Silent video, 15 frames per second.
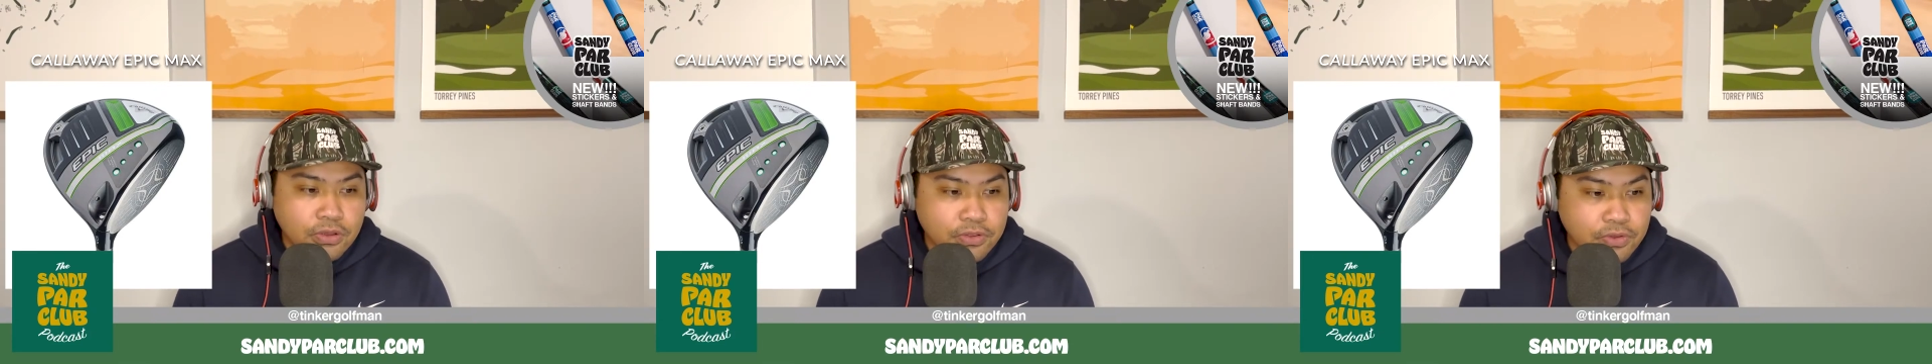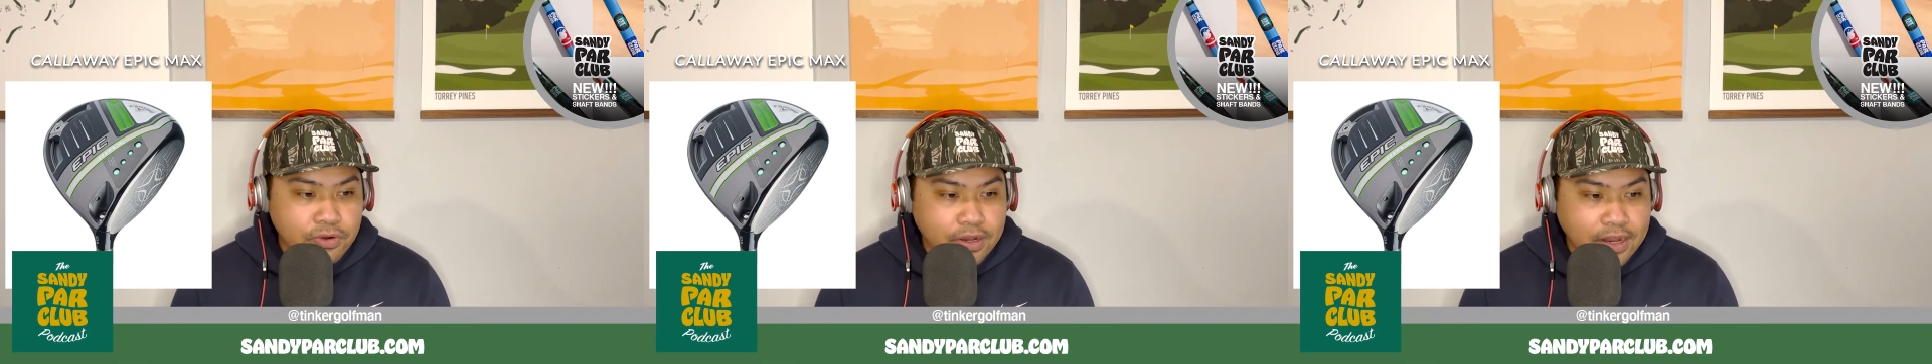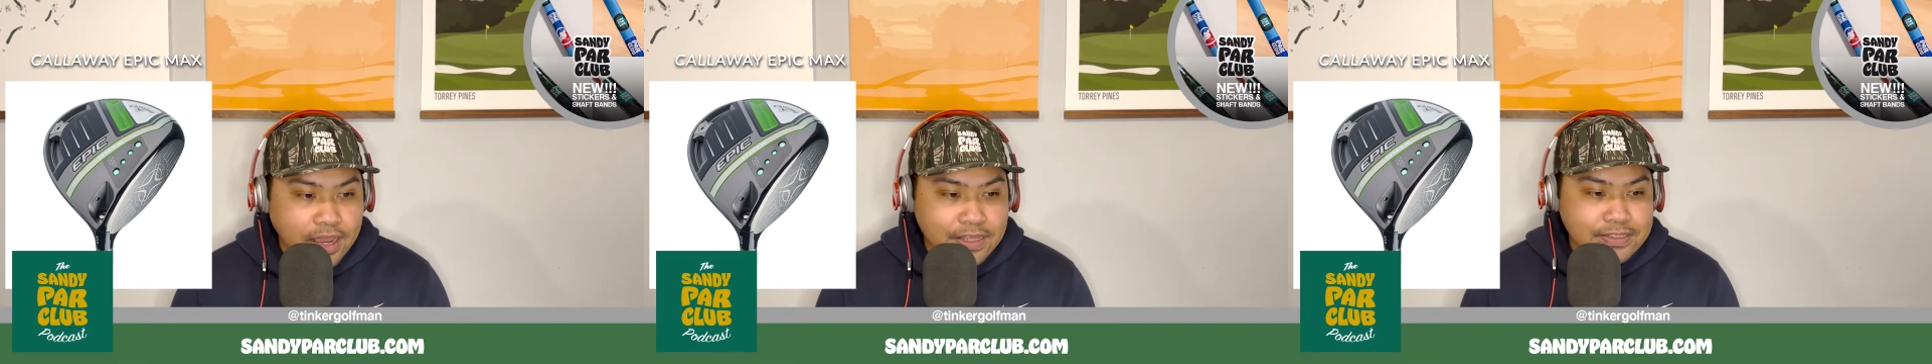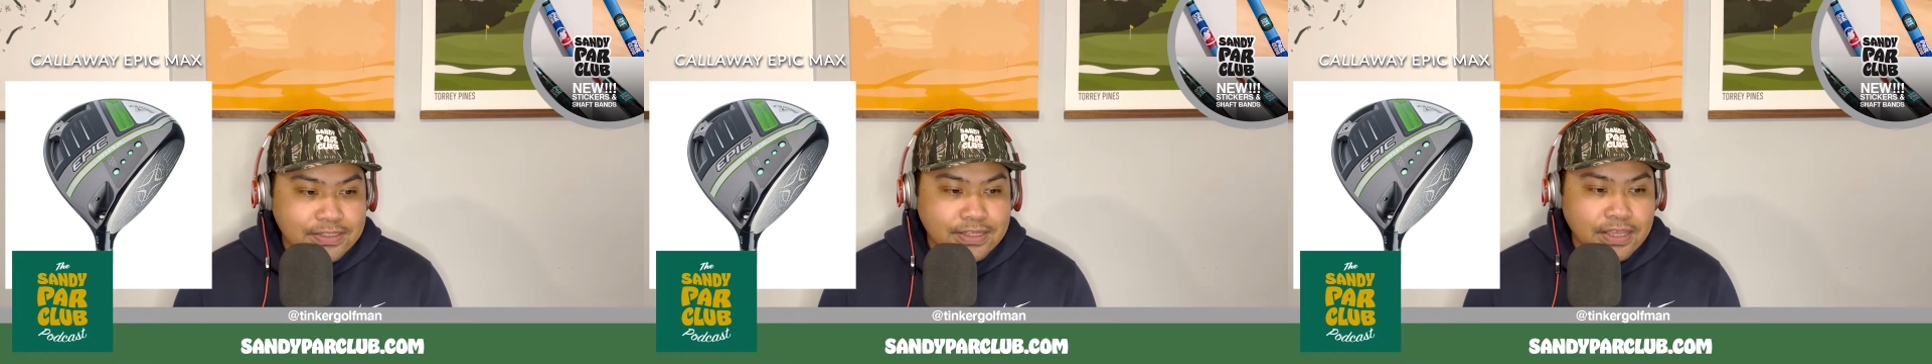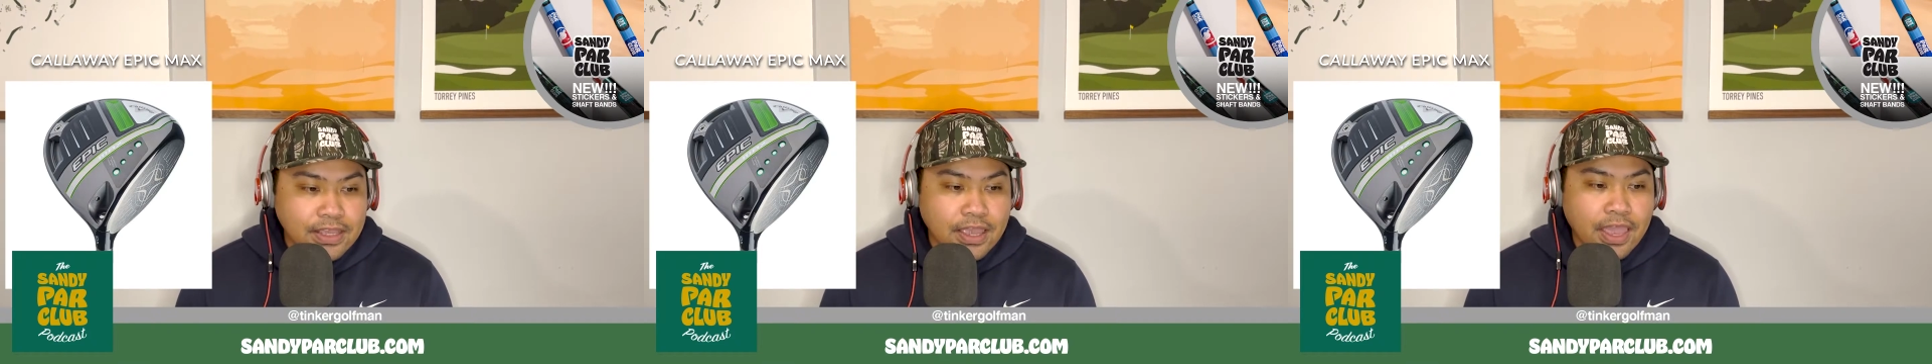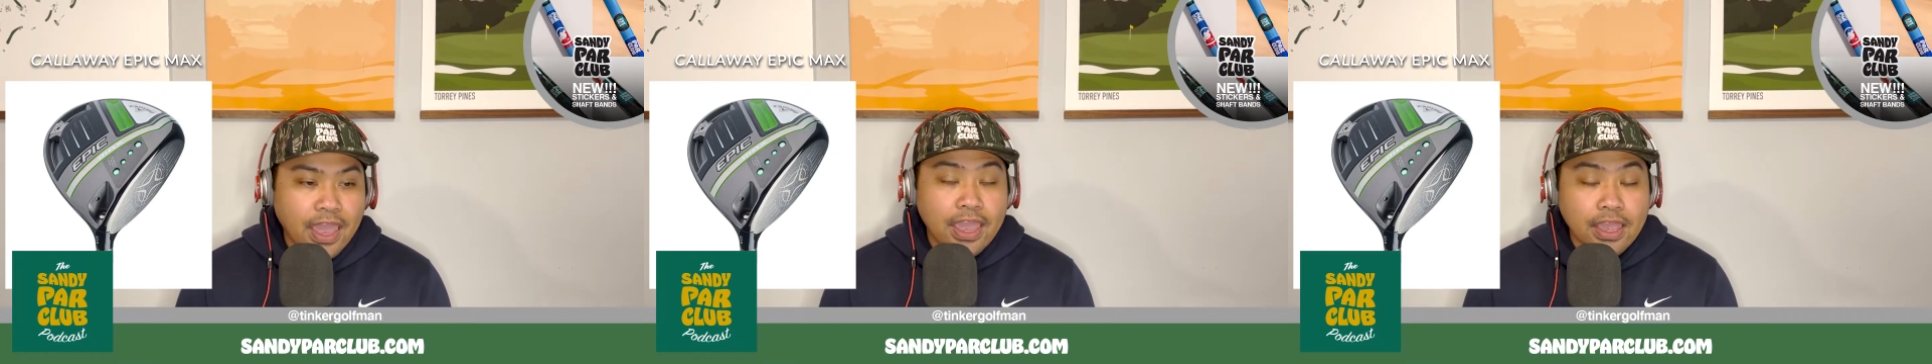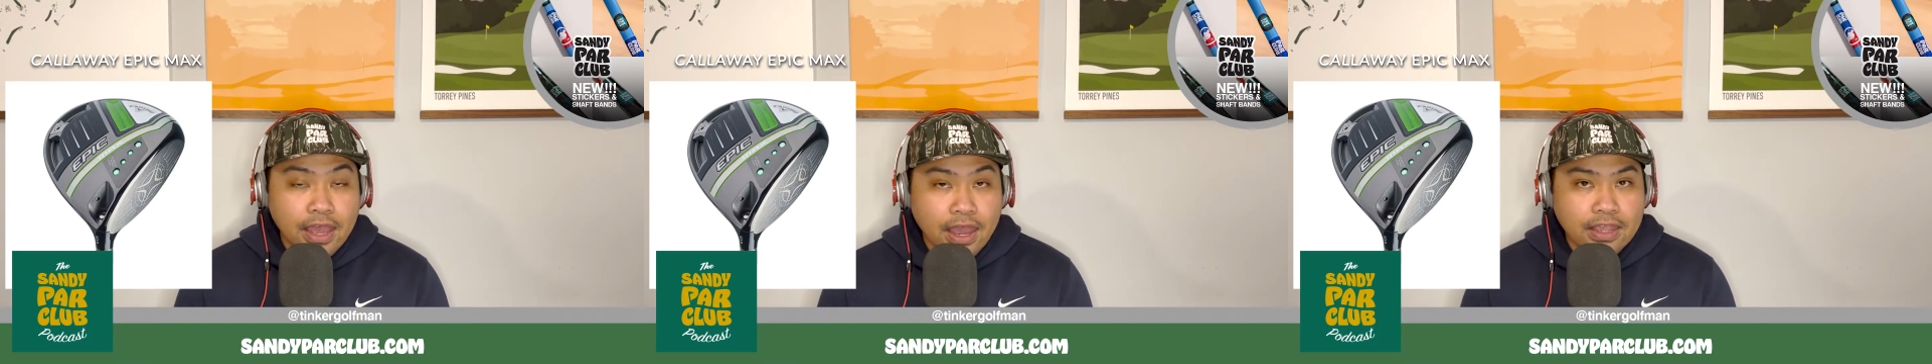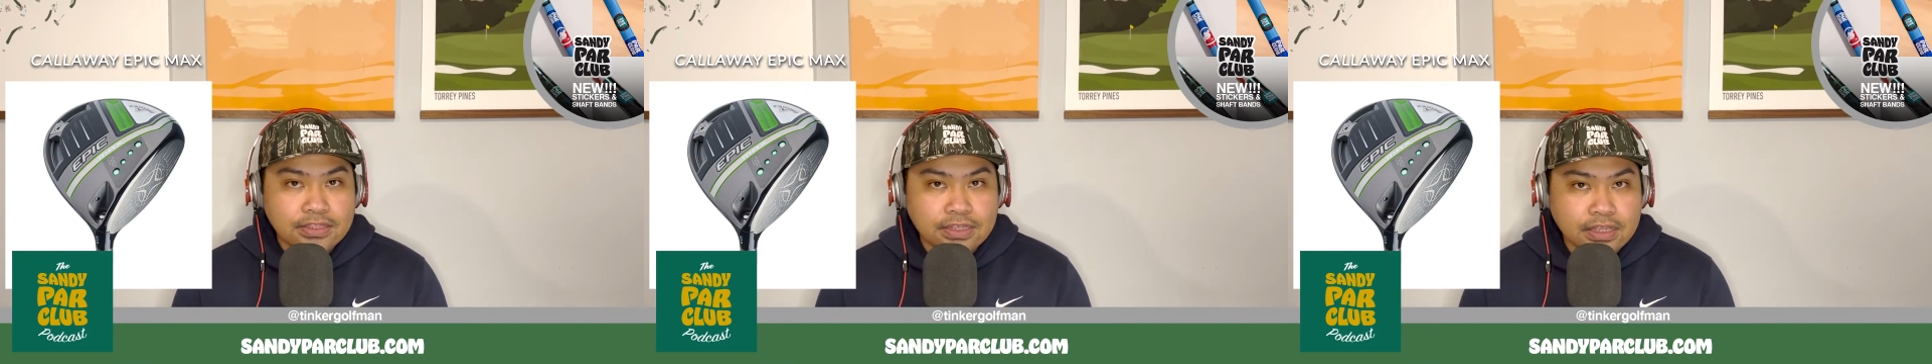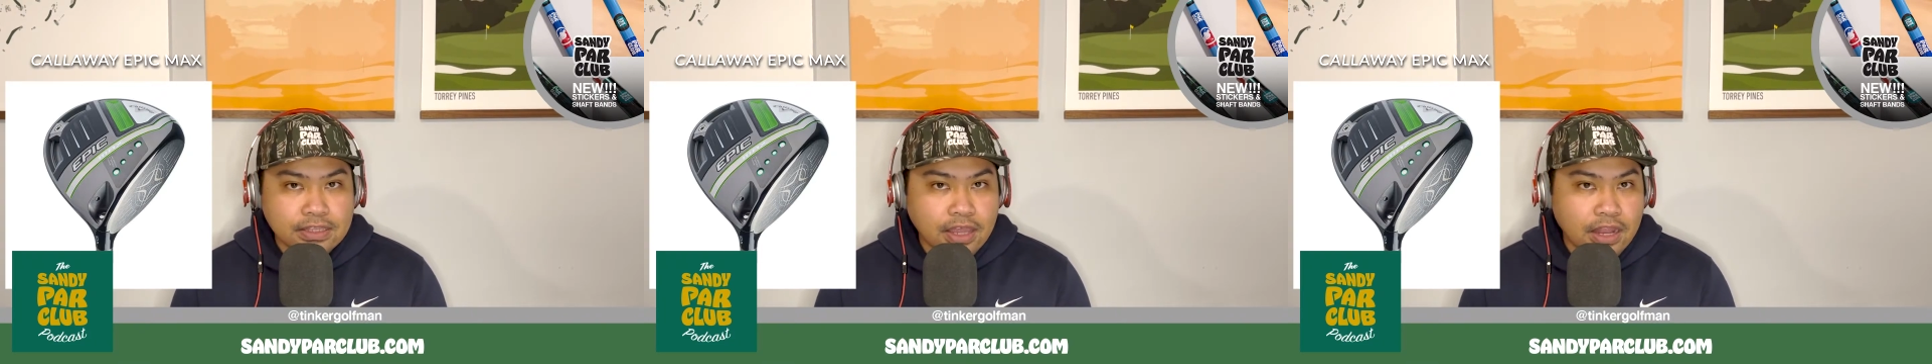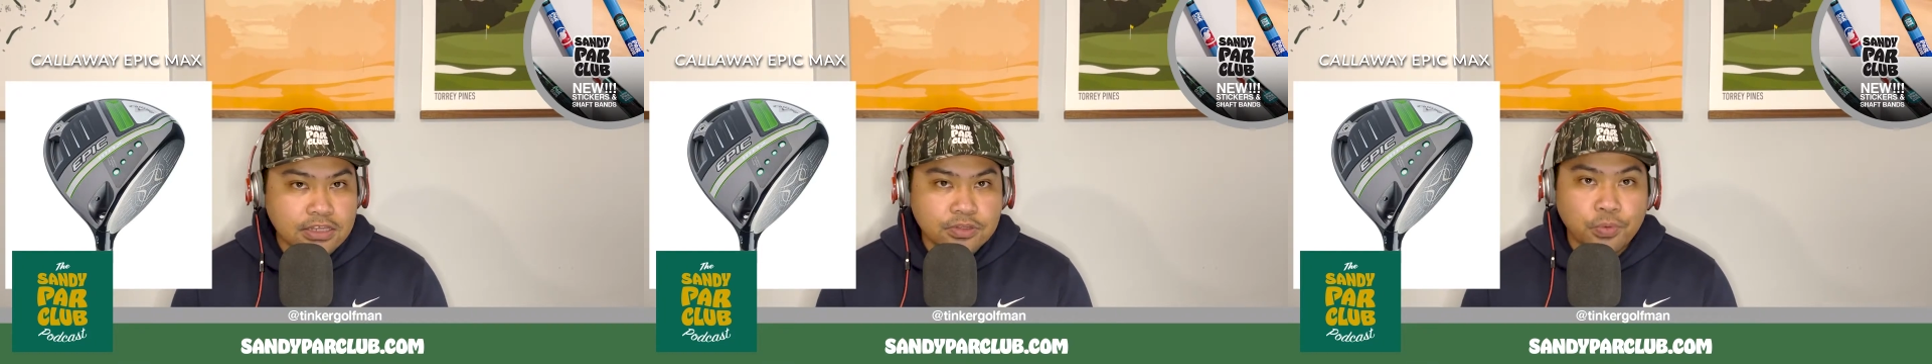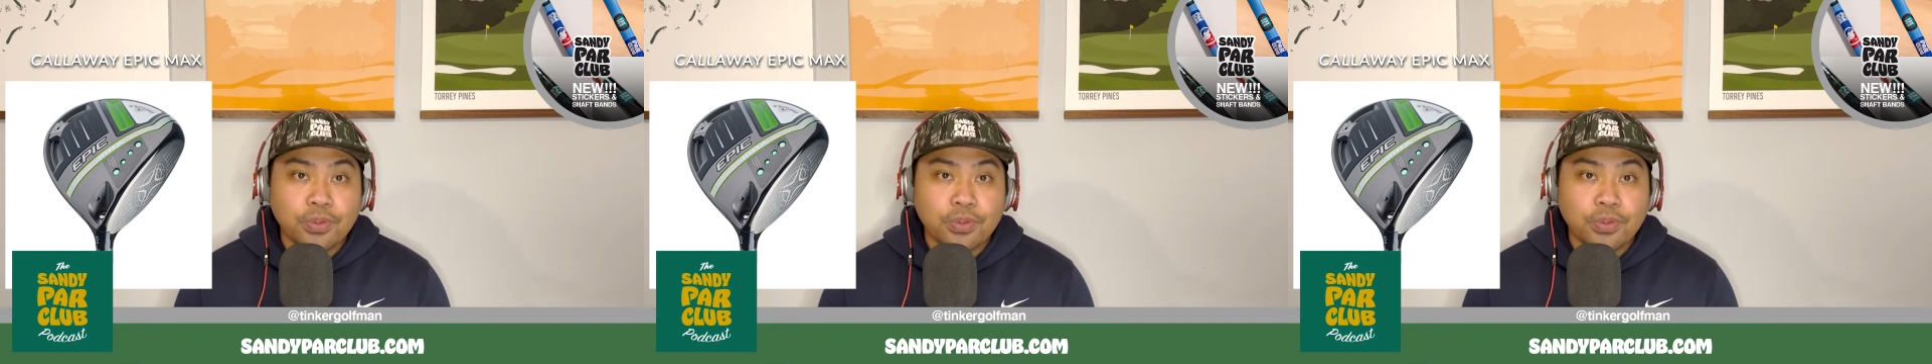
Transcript: utilizing AI technology,